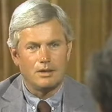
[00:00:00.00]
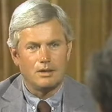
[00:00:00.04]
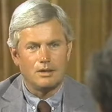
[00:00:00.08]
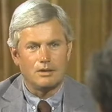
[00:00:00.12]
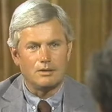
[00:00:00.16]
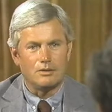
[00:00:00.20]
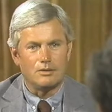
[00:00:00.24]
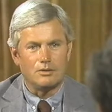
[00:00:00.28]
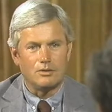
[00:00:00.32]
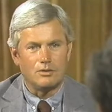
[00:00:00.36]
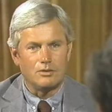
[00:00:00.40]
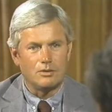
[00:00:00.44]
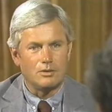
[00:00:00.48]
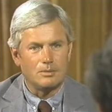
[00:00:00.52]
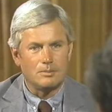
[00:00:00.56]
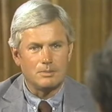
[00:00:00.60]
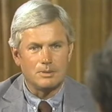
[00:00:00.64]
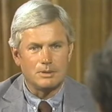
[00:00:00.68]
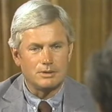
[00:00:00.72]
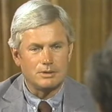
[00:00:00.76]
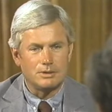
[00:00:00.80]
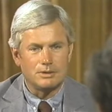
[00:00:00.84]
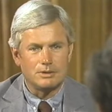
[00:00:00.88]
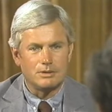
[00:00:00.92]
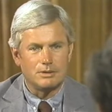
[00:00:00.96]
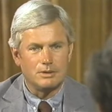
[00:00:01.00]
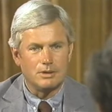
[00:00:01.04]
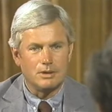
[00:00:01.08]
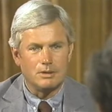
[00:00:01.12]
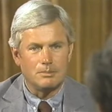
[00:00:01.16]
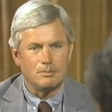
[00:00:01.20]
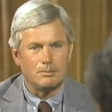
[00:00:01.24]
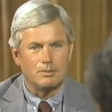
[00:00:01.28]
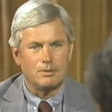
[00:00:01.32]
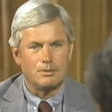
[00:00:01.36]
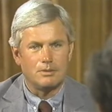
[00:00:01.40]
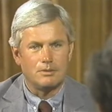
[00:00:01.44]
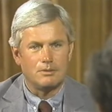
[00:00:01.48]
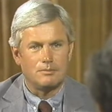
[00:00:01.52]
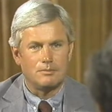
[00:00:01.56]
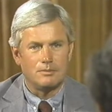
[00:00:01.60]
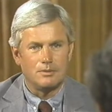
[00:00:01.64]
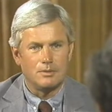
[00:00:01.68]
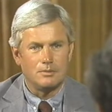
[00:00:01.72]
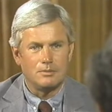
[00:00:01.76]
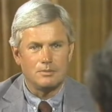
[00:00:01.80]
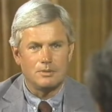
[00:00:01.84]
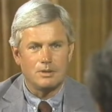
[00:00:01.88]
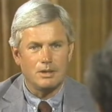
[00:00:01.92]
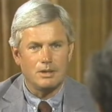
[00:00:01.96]
an enormous number
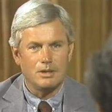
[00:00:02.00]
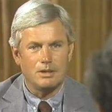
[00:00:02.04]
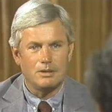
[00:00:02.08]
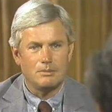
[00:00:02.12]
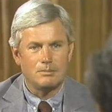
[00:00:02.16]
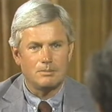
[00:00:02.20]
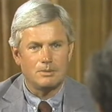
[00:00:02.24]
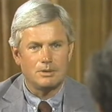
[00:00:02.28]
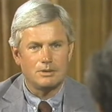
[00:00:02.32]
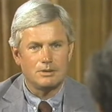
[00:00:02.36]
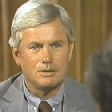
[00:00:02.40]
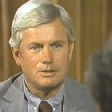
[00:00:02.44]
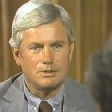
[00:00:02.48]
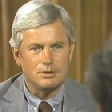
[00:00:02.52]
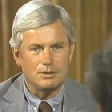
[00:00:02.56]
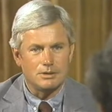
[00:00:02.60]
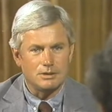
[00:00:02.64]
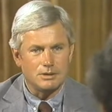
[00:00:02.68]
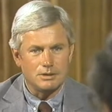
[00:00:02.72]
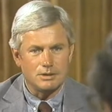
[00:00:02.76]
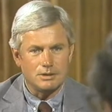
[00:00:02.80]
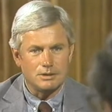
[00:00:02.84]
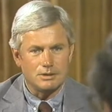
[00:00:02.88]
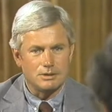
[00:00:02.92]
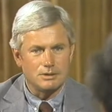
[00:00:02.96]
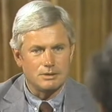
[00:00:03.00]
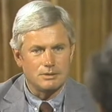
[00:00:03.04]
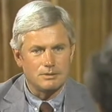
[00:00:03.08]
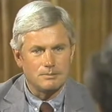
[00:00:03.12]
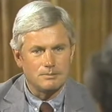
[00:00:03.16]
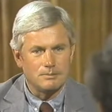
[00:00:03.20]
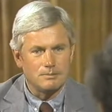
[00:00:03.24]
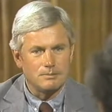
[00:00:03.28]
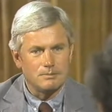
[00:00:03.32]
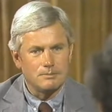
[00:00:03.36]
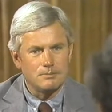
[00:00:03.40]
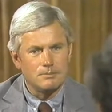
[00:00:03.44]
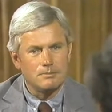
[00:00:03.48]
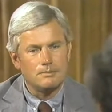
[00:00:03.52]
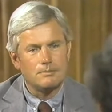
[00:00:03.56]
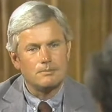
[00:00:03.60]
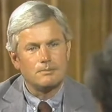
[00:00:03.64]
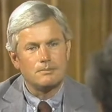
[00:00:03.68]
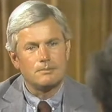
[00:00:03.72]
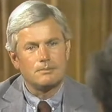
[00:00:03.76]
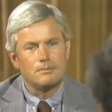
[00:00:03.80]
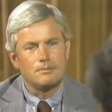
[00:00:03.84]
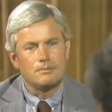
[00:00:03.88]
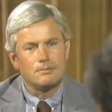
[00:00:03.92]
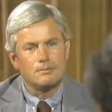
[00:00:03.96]
of routine emergencies. If you
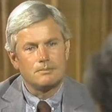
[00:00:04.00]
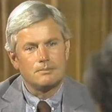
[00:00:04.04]
take the